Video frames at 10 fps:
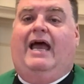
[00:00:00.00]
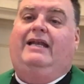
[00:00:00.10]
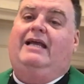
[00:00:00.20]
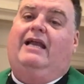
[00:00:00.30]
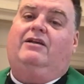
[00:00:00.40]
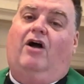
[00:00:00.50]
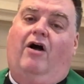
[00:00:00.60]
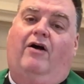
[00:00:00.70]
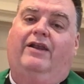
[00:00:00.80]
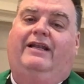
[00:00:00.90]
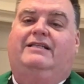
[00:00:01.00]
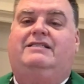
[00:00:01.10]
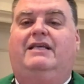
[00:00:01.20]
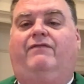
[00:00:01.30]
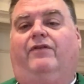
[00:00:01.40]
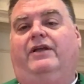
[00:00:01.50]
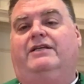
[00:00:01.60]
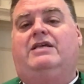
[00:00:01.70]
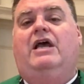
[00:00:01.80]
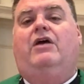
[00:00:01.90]
and yet called in his
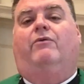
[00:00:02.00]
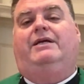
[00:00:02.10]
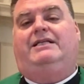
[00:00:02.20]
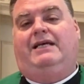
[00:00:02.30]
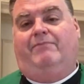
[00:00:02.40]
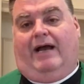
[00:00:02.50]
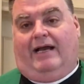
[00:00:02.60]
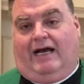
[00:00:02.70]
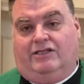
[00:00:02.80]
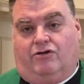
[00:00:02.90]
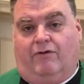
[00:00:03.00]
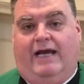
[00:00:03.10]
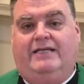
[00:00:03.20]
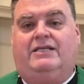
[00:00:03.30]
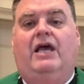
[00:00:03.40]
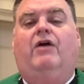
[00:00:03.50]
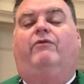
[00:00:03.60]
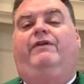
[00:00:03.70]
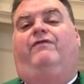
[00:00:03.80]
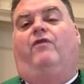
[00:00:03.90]
sinfulness, redeemed by God's grace,
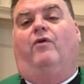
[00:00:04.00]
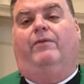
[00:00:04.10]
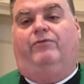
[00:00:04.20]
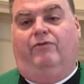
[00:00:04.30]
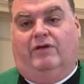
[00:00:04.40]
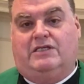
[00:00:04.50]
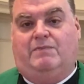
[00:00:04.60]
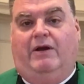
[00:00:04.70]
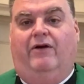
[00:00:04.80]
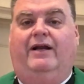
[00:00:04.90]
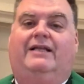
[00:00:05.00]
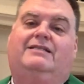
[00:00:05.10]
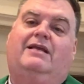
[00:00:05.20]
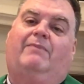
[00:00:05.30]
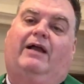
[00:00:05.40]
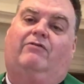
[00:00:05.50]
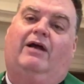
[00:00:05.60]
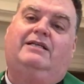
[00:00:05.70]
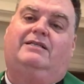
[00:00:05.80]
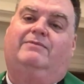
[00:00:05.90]
reformed through the Spirit, and sent by
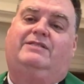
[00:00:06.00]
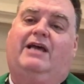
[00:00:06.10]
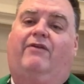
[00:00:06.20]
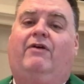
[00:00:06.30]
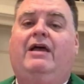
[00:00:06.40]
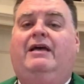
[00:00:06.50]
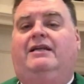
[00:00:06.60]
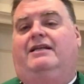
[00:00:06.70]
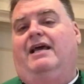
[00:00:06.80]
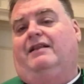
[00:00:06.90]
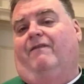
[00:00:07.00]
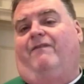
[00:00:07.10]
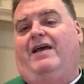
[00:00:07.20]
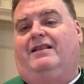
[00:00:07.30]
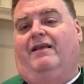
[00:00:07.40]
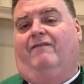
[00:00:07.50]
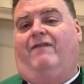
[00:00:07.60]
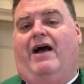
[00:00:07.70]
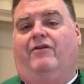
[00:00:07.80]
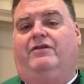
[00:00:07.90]
Christ himself to take the faith that
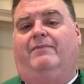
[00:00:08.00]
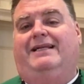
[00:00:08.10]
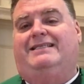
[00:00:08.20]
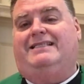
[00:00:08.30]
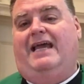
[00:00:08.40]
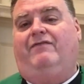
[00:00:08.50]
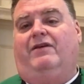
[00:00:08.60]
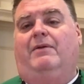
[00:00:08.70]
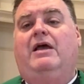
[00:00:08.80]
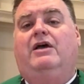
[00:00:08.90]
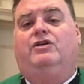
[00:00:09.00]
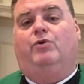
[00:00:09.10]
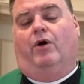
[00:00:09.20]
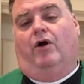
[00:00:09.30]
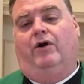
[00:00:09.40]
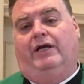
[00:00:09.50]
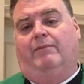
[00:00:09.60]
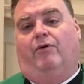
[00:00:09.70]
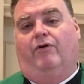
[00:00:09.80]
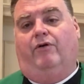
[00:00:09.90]
found him and saved him to a hurting and
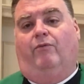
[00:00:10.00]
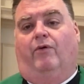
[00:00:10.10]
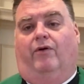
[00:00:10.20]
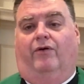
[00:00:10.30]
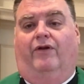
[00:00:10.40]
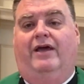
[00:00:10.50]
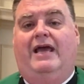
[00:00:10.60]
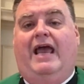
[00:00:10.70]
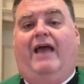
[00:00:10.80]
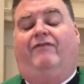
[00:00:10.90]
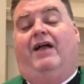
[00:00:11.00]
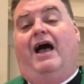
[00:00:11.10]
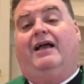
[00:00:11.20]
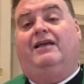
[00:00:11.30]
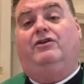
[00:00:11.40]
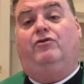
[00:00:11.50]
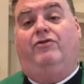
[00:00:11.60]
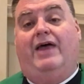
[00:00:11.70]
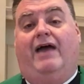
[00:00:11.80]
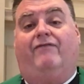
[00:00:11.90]
broken world. If God can do
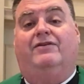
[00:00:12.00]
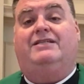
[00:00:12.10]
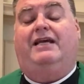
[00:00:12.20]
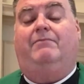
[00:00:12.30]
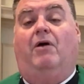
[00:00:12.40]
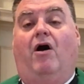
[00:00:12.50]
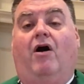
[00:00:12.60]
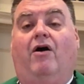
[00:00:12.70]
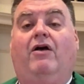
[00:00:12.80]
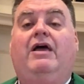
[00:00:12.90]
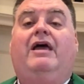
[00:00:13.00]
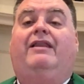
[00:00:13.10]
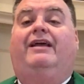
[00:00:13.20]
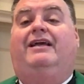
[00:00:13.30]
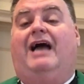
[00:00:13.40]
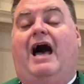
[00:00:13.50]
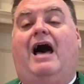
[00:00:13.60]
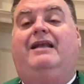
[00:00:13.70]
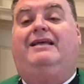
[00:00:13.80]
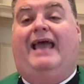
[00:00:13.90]
that for St. Paul, then
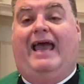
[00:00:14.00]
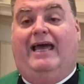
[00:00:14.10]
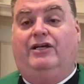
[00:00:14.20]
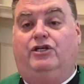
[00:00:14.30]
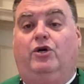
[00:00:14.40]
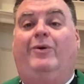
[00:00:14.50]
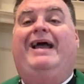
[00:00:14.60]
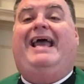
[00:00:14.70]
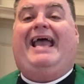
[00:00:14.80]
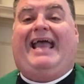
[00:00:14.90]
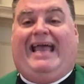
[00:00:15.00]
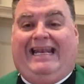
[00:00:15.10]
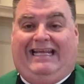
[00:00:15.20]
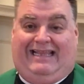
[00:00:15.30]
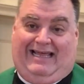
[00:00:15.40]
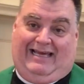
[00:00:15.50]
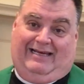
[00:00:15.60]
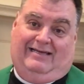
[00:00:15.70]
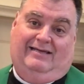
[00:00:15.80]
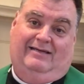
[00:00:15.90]
God can do anything.